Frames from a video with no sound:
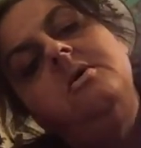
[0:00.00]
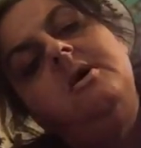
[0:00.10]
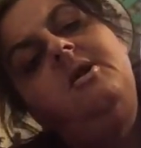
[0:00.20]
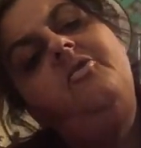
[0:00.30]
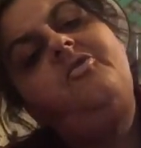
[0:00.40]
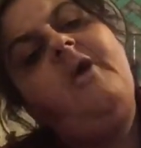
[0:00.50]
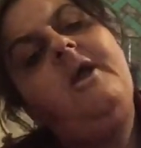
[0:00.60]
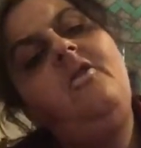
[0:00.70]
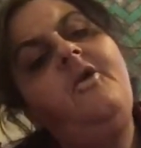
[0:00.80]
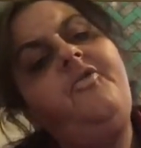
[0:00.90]
And it's kind
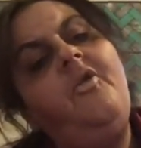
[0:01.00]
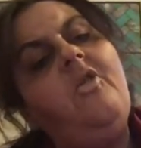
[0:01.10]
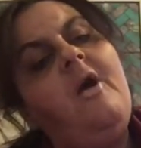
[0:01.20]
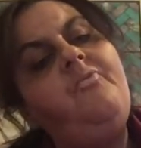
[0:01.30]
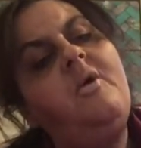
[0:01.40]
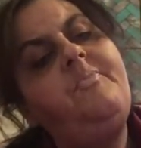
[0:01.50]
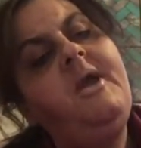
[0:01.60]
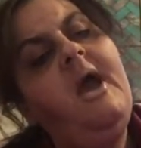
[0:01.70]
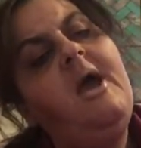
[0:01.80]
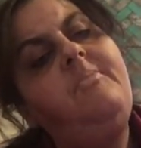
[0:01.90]
of like the love one
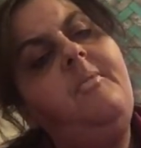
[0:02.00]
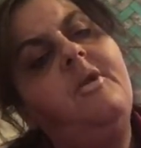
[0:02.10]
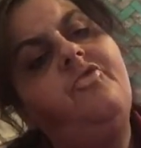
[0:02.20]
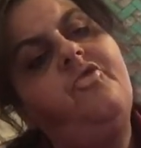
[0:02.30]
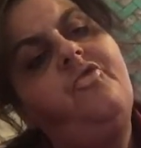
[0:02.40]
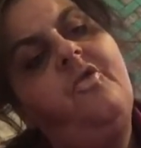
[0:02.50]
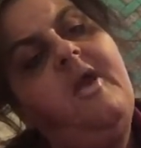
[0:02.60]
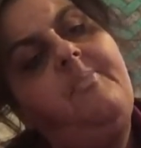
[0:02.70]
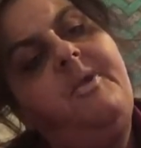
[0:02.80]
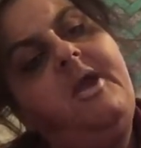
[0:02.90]
behind me, but it just says
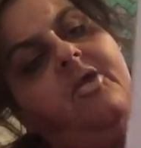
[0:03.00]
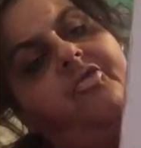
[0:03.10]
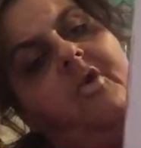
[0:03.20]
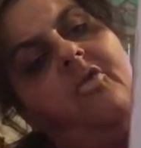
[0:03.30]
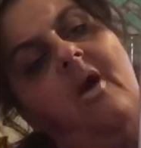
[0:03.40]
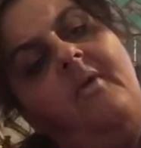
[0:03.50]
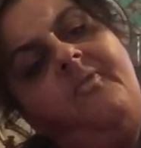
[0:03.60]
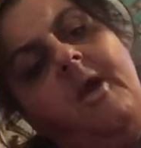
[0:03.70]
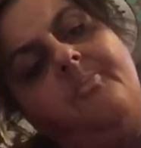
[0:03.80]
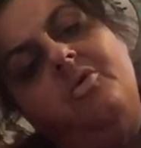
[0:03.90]
Happy Easter. I love
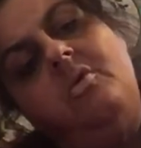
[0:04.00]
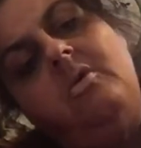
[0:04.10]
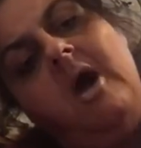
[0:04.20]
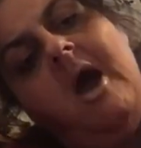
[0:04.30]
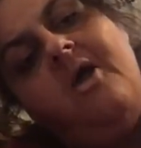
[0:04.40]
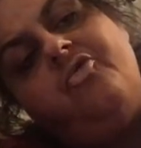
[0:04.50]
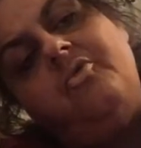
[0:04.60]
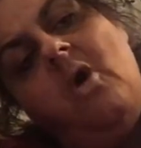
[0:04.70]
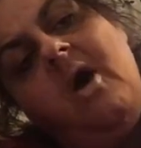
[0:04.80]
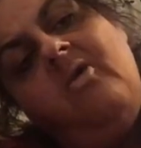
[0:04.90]
that blue, guys. You
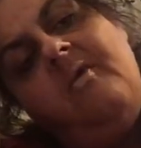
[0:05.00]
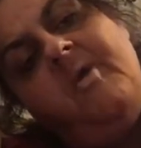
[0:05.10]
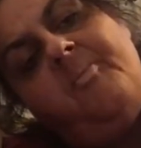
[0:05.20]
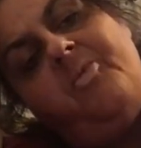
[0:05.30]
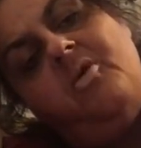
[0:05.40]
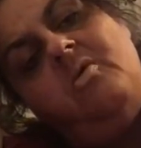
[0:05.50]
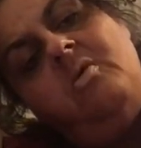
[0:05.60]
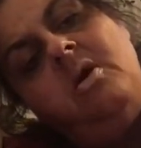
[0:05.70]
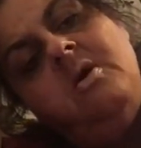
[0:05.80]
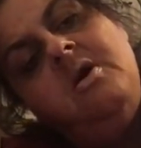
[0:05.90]
know I love that blue.